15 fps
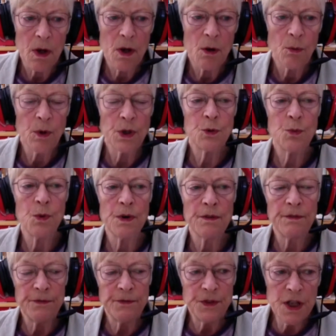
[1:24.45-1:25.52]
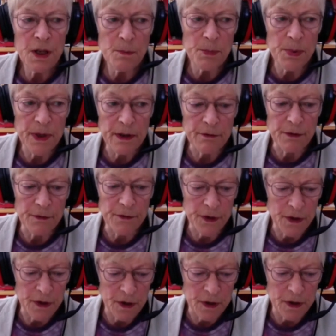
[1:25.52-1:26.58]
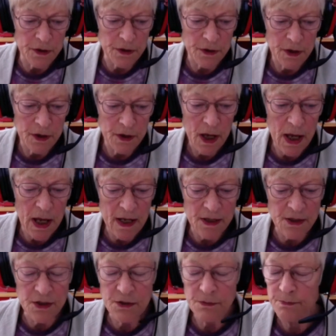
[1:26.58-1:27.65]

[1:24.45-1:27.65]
which were deeply revered as